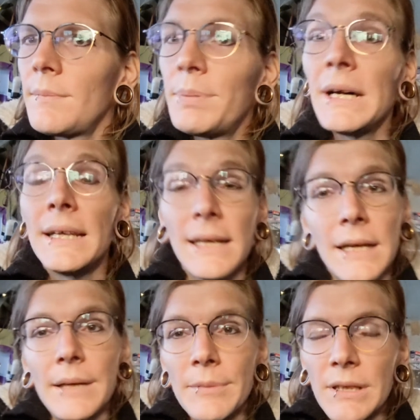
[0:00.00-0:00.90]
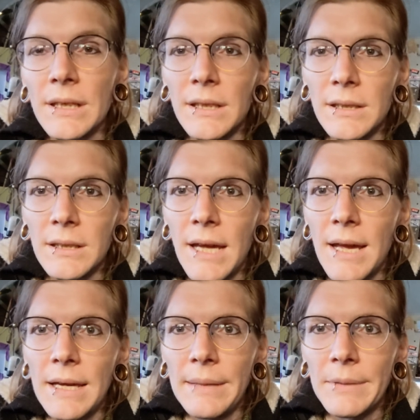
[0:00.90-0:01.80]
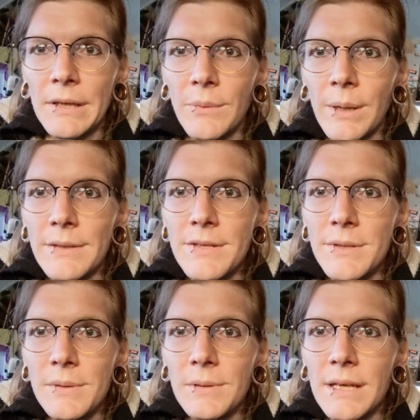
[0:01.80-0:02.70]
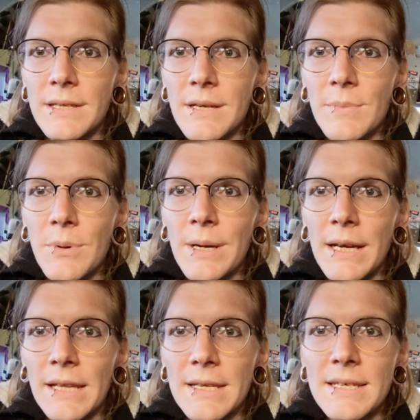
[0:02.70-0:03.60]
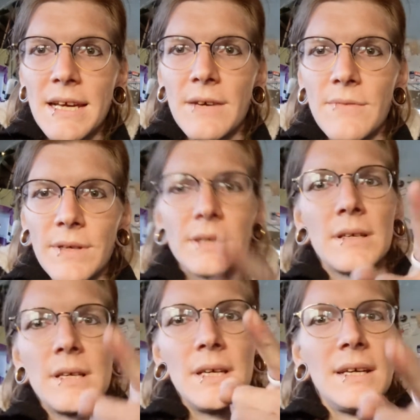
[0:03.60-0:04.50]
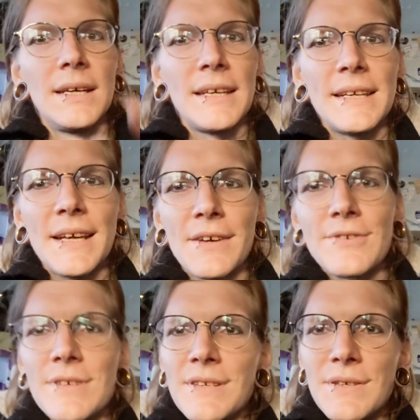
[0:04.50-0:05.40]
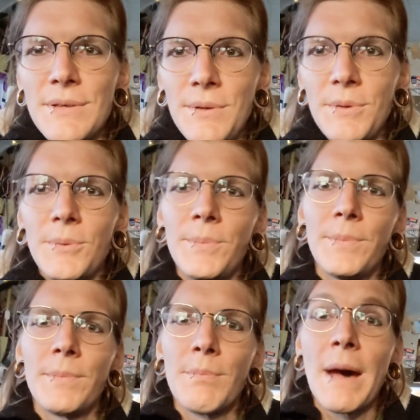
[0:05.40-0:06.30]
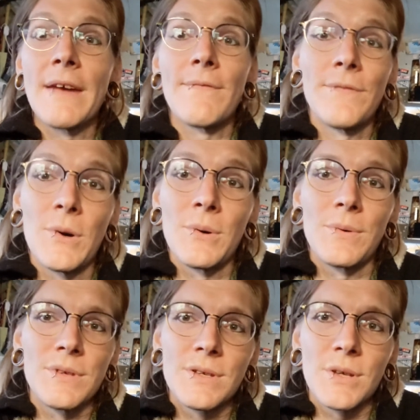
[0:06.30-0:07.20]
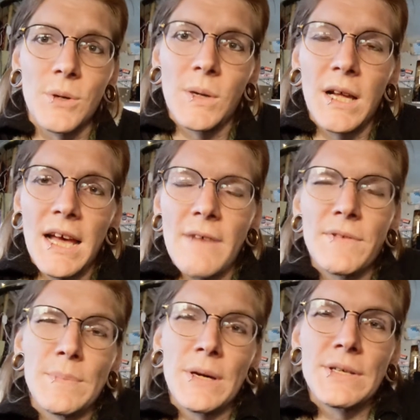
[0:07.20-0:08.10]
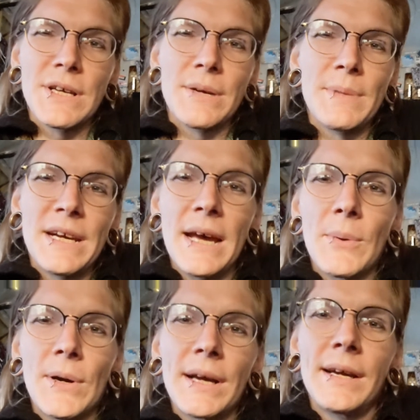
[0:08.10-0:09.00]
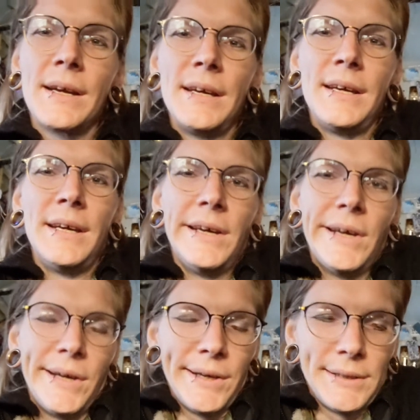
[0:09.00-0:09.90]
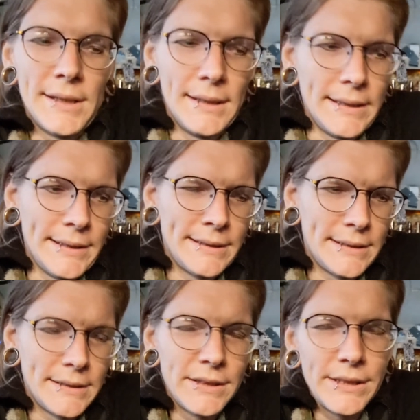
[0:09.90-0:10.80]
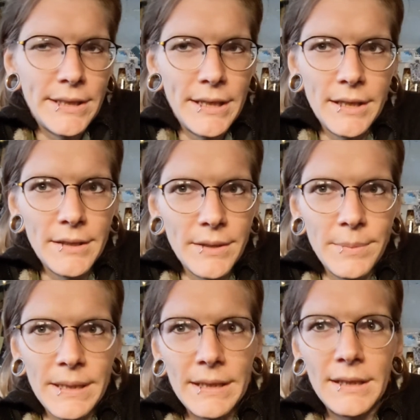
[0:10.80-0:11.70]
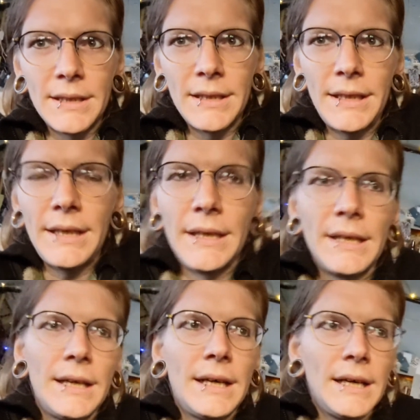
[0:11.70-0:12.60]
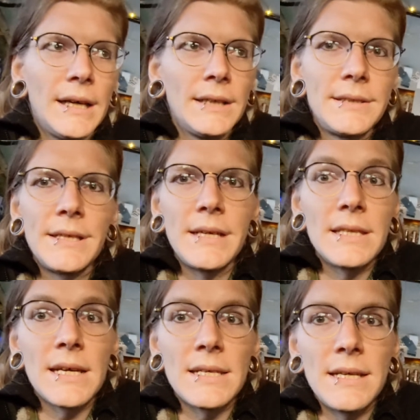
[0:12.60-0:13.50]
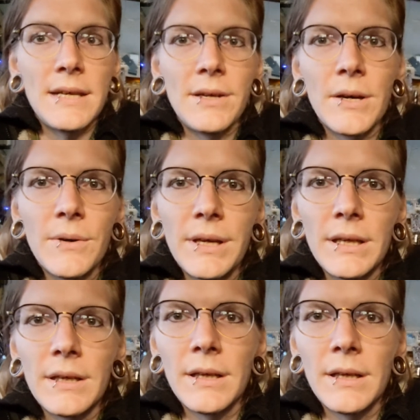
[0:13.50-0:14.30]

But I am gonna want to at some point at least have a connection to my phone, so I'll have to punch out of my network a little bit to get that data going.